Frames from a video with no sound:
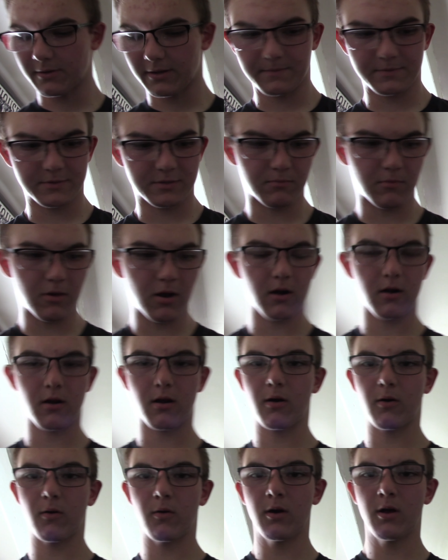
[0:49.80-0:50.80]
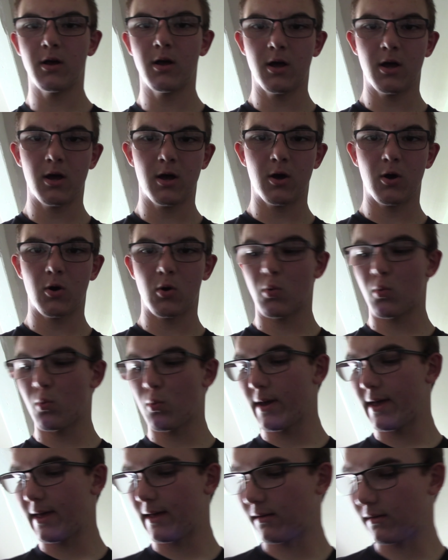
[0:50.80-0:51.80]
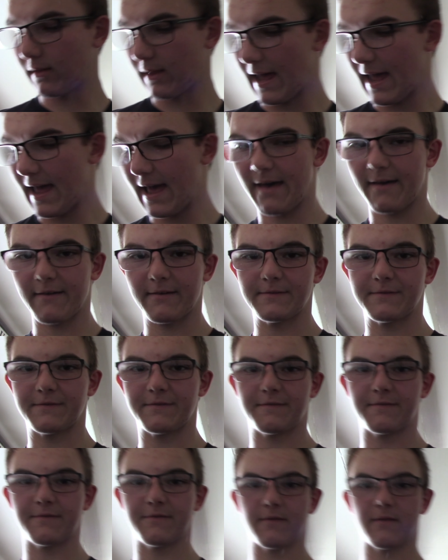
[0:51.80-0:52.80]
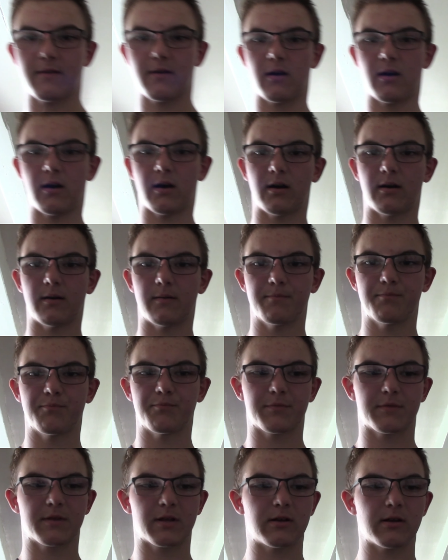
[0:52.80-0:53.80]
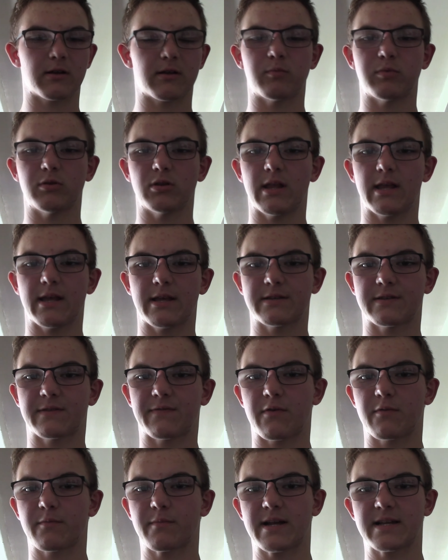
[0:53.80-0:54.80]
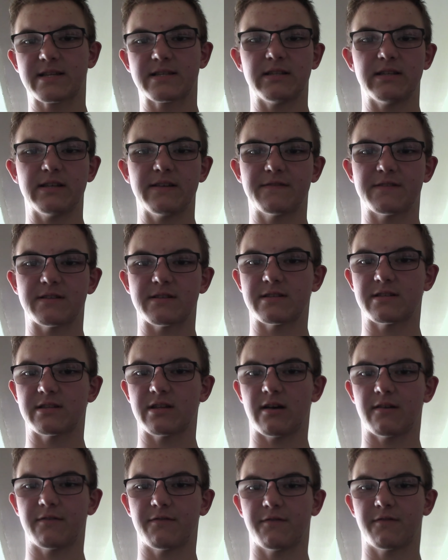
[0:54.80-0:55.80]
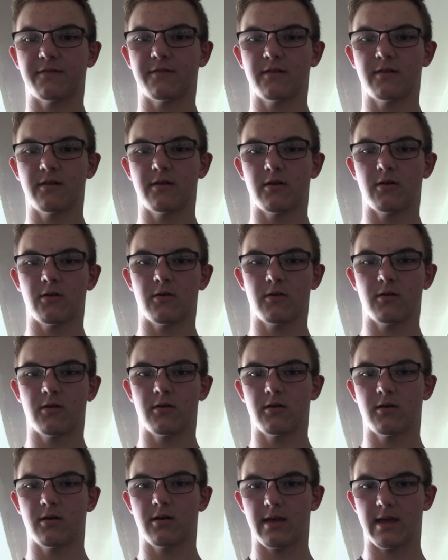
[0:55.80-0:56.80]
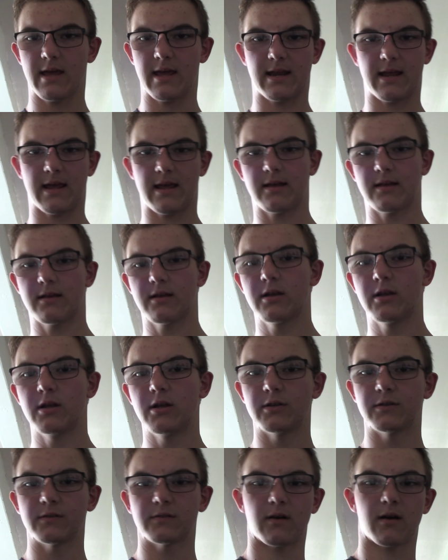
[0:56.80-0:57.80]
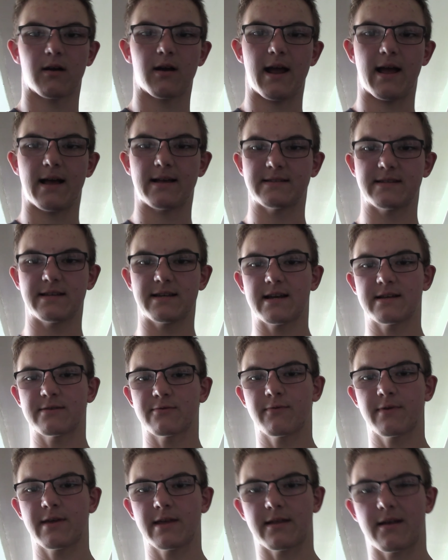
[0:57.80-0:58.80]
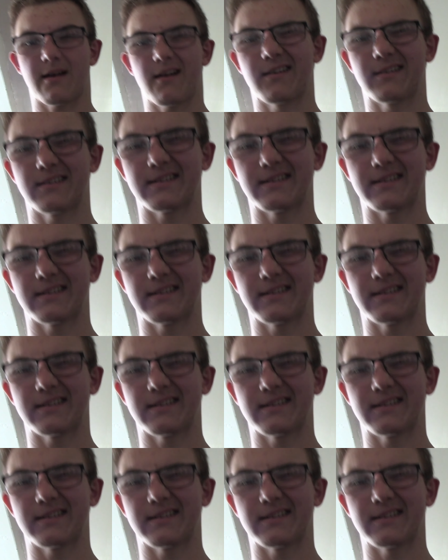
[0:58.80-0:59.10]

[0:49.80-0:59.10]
up tomorrow will have the clickable links for my sleeves and stuff in it. So alright, I'll see you guys when we get there.